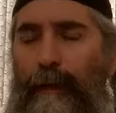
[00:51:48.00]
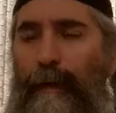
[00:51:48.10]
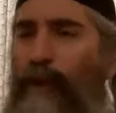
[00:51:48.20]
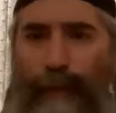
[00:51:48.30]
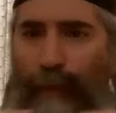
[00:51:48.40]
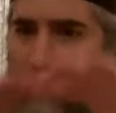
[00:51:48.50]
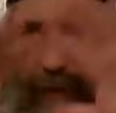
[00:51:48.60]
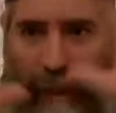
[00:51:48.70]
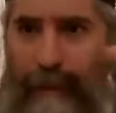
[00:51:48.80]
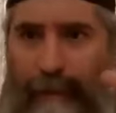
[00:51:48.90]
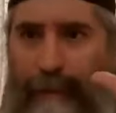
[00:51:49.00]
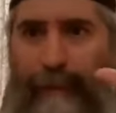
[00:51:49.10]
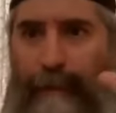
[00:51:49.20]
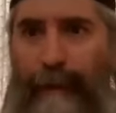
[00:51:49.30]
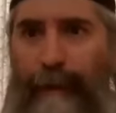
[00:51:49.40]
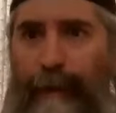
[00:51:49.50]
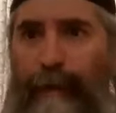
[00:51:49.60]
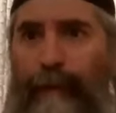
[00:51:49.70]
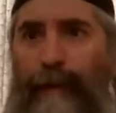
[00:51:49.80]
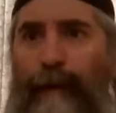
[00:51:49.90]
I'm just putting things
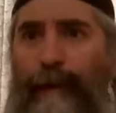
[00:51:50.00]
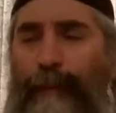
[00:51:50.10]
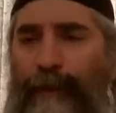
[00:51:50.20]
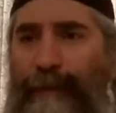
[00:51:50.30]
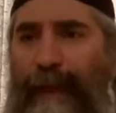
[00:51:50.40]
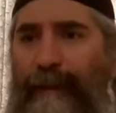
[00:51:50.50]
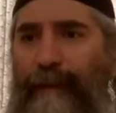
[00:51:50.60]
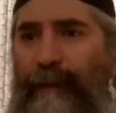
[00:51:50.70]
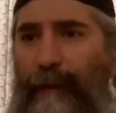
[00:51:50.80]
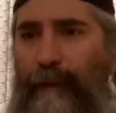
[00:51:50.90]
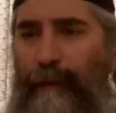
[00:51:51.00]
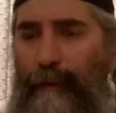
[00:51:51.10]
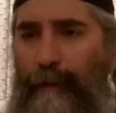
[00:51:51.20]
in perspective here.